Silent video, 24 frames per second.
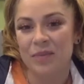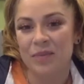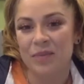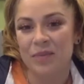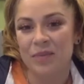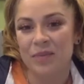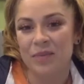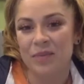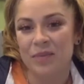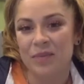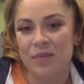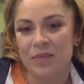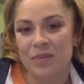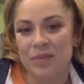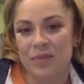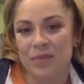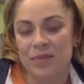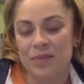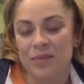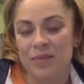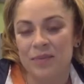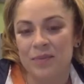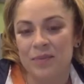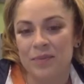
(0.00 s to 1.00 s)

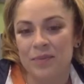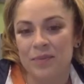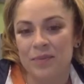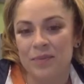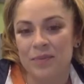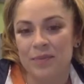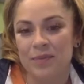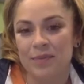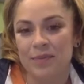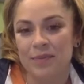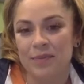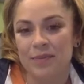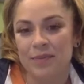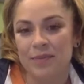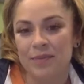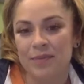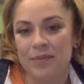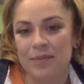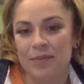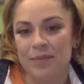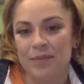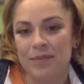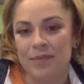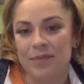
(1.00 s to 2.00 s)

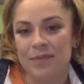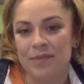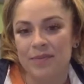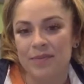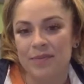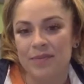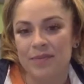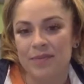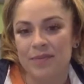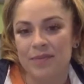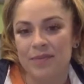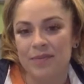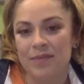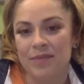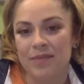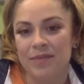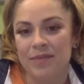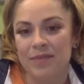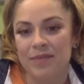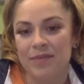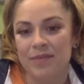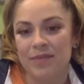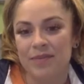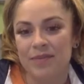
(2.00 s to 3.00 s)

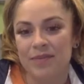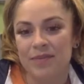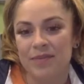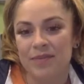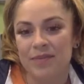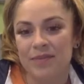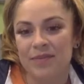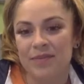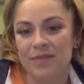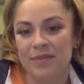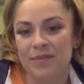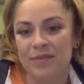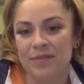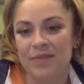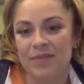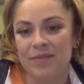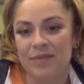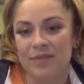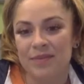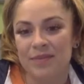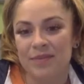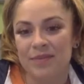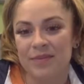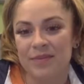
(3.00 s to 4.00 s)

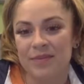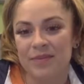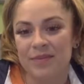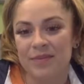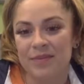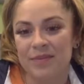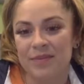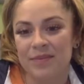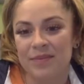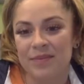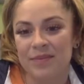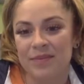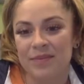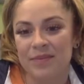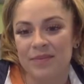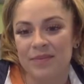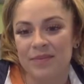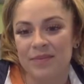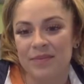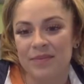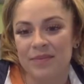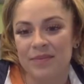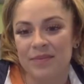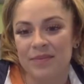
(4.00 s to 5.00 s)

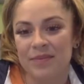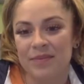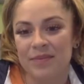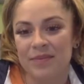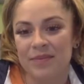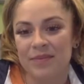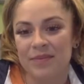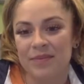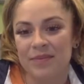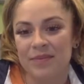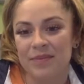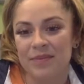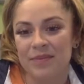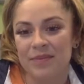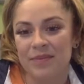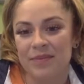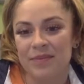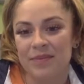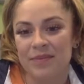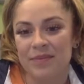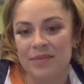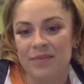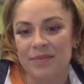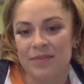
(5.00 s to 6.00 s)

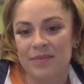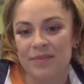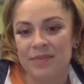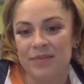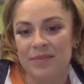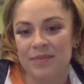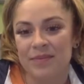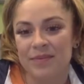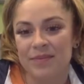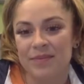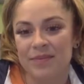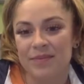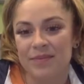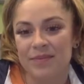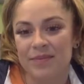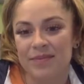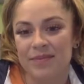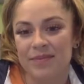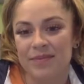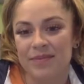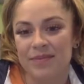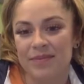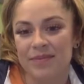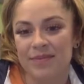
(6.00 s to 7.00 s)

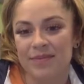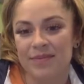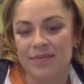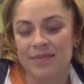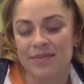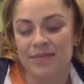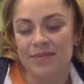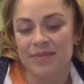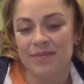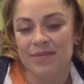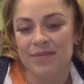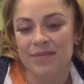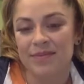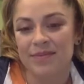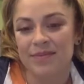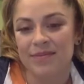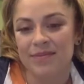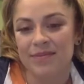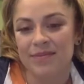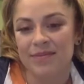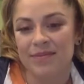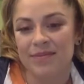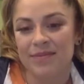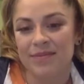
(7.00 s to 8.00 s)
This person isn't speaking.